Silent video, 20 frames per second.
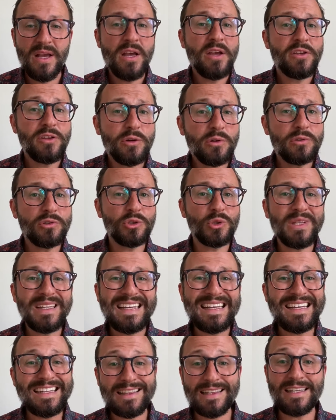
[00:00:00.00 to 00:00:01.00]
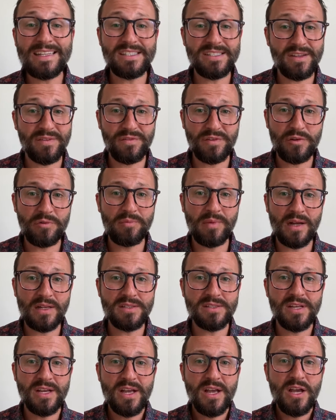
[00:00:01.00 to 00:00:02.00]
usually at least a few
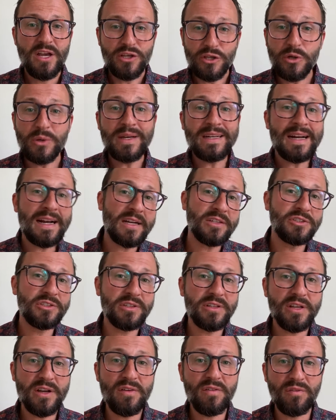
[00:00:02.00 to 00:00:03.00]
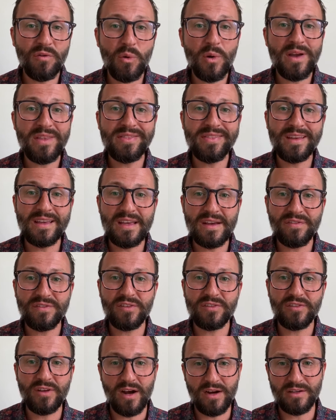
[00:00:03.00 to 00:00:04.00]
months, you can actually avoid the
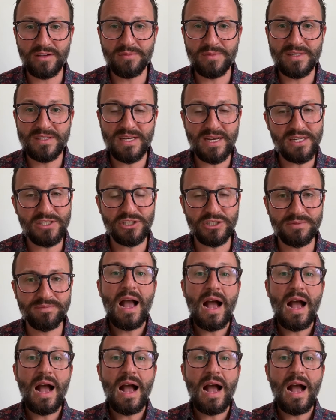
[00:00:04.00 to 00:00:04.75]
gift documentation.